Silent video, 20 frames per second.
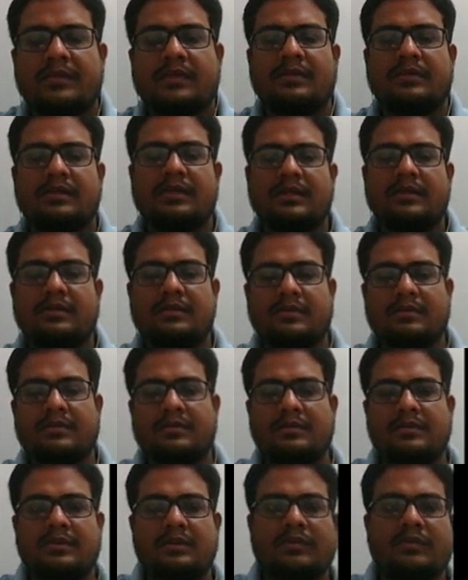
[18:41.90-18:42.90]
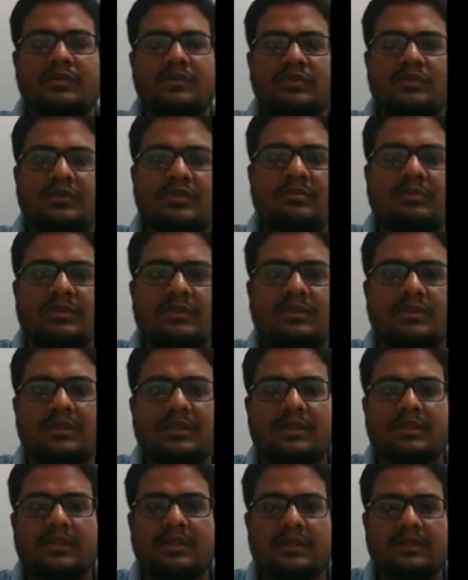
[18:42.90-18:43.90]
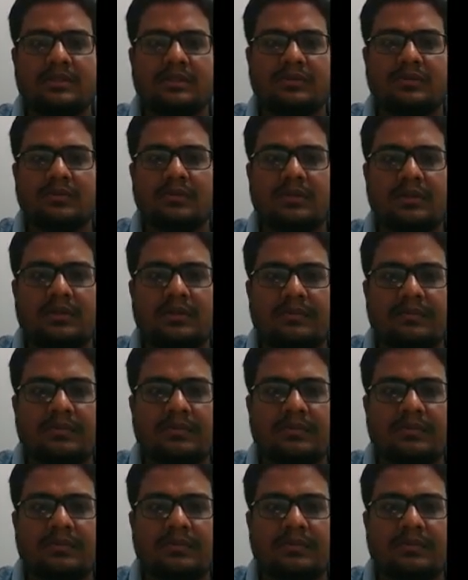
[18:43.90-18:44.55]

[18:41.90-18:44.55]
Then question number 30 is told,